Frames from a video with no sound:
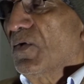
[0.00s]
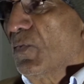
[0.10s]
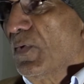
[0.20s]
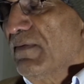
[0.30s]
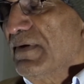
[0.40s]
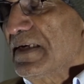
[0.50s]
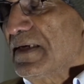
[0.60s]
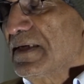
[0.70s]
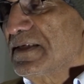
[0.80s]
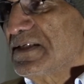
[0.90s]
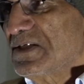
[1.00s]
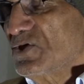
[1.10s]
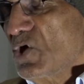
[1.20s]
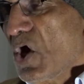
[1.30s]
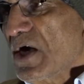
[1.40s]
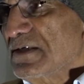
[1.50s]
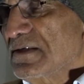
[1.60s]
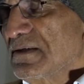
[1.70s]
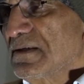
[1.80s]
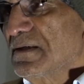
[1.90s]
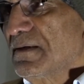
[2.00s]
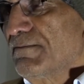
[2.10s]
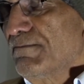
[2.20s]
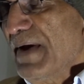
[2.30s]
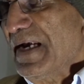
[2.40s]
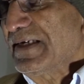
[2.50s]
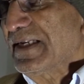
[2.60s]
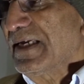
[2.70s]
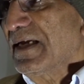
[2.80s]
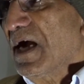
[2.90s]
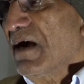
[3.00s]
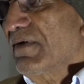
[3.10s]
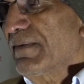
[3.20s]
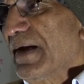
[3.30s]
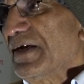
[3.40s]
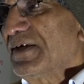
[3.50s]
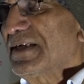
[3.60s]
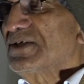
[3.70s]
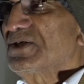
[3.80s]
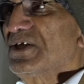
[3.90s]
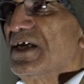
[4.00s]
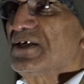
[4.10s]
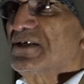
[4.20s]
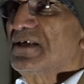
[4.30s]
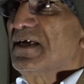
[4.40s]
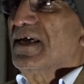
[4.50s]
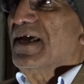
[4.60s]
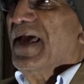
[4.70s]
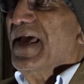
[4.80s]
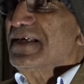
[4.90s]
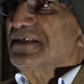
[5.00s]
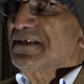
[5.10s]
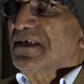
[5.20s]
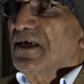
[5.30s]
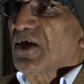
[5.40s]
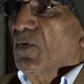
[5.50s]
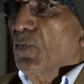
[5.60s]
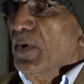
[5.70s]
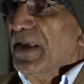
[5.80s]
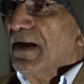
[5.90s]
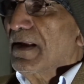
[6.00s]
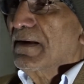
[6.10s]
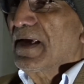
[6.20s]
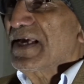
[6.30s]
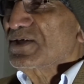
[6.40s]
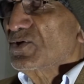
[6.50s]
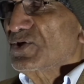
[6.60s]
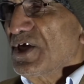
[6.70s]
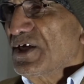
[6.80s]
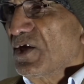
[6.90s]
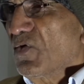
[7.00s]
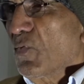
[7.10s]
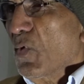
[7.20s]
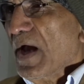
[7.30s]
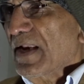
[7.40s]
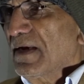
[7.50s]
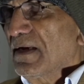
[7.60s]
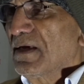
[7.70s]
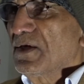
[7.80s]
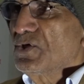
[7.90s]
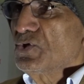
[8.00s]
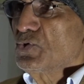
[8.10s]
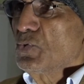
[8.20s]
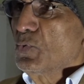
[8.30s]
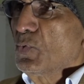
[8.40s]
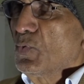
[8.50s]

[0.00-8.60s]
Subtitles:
we will start melting our mental state as we are associating 1 to